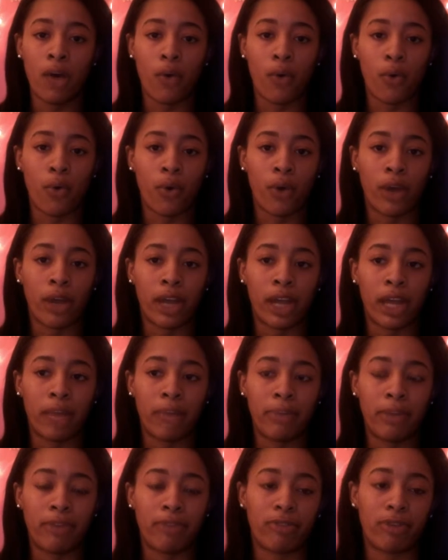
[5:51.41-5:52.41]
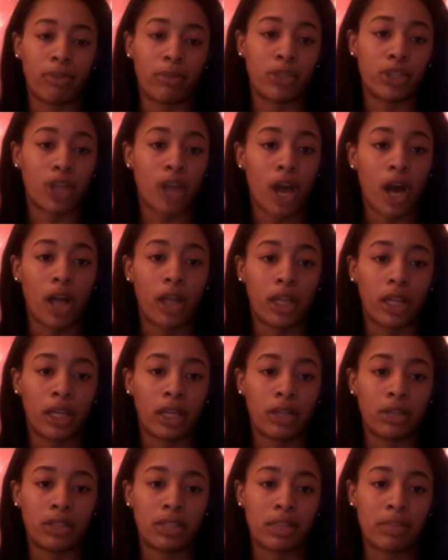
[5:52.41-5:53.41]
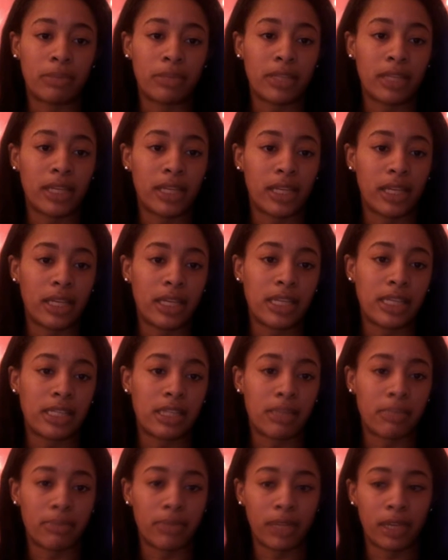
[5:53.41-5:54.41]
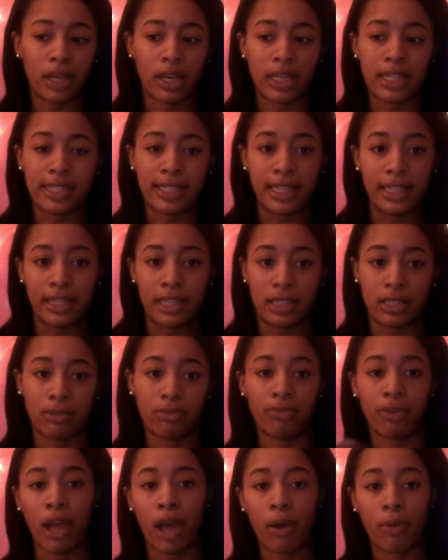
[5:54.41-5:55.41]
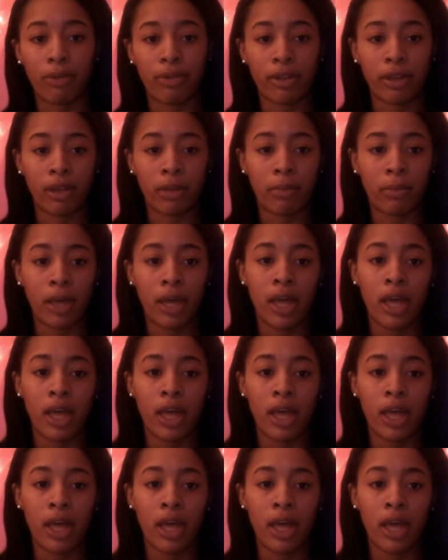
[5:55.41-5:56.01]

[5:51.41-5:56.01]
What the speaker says: or it could be from chocolate, something they eat, something, a scent that's around them.